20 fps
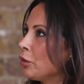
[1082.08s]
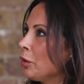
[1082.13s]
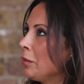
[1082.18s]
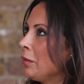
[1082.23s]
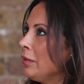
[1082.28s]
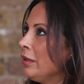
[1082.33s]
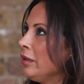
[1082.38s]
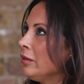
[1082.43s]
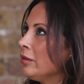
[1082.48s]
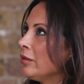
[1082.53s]

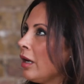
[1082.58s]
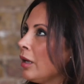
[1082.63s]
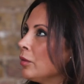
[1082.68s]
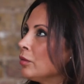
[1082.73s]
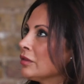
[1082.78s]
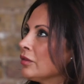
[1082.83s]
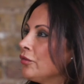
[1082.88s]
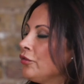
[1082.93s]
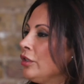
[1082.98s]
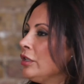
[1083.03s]
probably, I
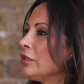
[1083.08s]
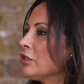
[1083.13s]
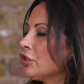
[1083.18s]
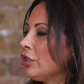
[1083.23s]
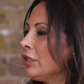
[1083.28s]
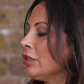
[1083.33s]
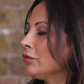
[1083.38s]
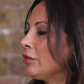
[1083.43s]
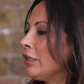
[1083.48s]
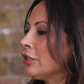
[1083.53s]
was the first
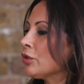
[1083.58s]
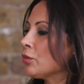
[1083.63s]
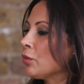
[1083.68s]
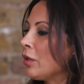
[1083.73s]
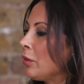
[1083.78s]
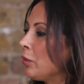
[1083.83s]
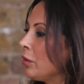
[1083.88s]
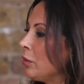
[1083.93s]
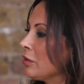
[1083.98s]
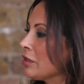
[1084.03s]
generation
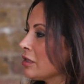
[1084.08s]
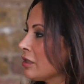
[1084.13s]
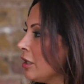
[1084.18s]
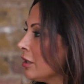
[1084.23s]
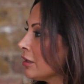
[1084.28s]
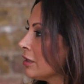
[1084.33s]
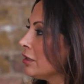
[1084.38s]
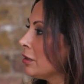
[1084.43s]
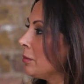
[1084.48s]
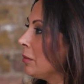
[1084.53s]
where we were
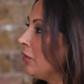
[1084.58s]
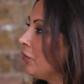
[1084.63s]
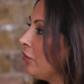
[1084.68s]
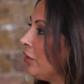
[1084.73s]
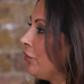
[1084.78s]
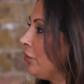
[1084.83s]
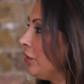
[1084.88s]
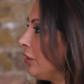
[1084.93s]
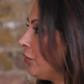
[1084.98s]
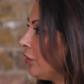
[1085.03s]
starting to be
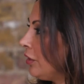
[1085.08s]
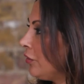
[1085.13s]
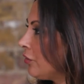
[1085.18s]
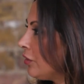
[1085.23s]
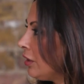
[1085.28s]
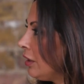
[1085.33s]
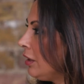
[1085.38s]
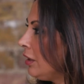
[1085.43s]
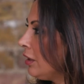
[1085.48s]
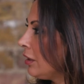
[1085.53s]

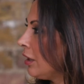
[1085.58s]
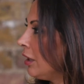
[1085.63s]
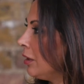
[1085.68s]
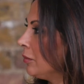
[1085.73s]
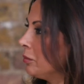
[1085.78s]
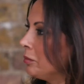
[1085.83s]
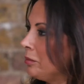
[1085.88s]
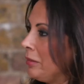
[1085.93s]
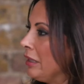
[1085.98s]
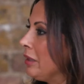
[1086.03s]

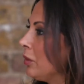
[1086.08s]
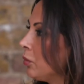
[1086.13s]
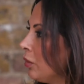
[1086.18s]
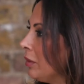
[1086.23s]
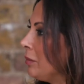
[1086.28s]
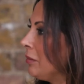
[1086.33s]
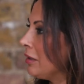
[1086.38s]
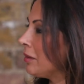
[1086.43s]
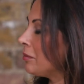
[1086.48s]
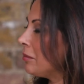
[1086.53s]
50-50, men and
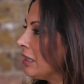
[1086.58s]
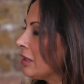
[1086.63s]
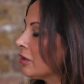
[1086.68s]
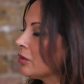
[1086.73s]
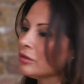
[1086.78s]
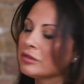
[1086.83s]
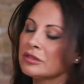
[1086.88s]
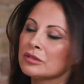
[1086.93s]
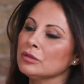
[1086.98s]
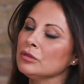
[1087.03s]
women at
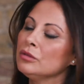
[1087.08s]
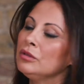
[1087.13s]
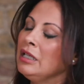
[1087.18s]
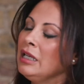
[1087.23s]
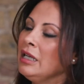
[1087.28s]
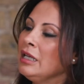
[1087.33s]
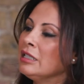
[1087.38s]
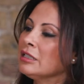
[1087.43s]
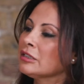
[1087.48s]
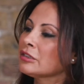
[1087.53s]
medical school.
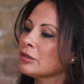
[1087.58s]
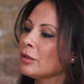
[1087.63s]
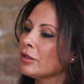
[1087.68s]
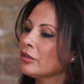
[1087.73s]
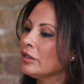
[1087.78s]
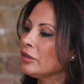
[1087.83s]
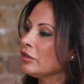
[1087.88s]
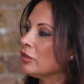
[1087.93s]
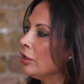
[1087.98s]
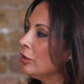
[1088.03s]
So I
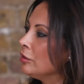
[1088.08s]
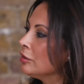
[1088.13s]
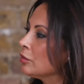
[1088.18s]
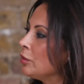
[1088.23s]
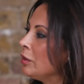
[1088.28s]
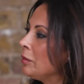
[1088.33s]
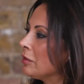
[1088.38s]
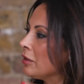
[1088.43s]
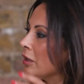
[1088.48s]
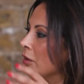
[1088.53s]
think those
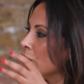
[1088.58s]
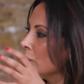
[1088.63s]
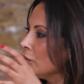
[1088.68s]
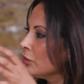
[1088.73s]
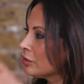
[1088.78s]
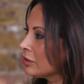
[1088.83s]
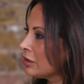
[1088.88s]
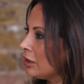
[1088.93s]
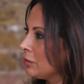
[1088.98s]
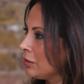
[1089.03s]
women are
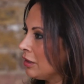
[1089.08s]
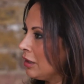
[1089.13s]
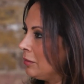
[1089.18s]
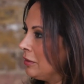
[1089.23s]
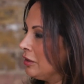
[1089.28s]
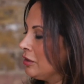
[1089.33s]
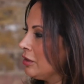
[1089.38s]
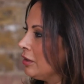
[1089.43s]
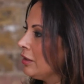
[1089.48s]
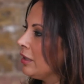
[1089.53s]
also
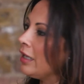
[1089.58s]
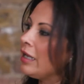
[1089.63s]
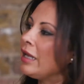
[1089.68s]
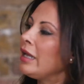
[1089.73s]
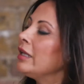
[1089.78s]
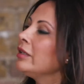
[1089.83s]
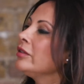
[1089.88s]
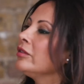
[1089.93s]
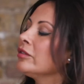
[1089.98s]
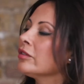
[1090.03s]
coming to that
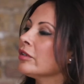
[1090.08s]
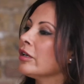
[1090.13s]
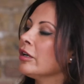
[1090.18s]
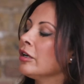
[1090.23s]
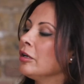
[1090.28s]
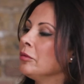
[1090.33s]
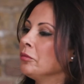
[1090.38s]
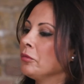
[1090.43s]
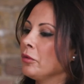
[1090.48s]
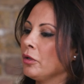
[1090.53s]
end,
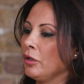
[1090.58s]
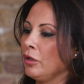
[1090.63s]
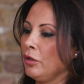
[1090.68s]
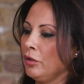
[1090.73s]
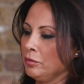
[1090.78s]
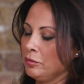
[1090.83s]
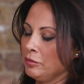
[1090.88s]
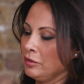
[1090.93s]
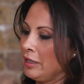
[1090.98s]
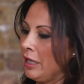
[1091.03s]

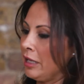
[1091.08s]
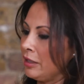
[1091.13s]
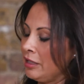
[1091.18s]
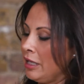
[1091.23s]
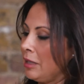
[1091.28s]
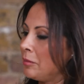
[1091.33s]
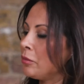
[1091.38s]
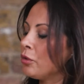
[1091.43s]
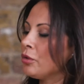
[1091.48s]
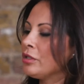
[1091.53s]
or
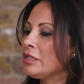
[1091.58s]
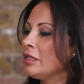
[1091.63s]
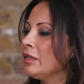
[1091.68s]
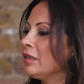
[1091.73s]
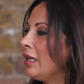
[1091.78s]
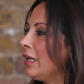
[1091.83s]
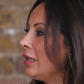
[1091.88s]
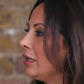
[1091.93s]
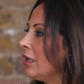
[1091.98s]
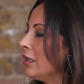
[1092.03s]
that point in
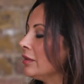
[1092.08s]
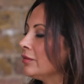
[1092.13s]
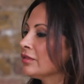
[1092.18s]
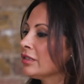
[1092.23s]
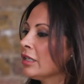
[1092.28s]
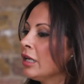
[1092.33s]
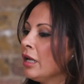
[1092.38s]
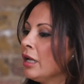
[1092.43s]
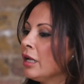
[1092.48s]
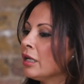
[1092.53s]
their
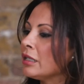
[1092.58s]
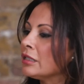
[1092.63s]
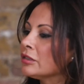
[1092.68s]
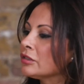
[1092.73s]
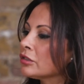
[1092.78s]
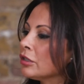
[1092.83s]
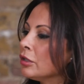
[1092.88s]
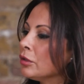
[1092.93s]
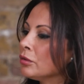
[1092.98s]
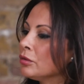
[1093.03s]
lives. And
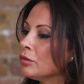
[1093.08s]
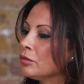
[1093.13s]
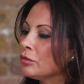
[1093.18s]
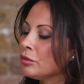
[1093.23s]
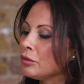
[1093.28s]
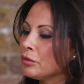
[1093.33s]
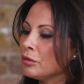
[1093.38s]
so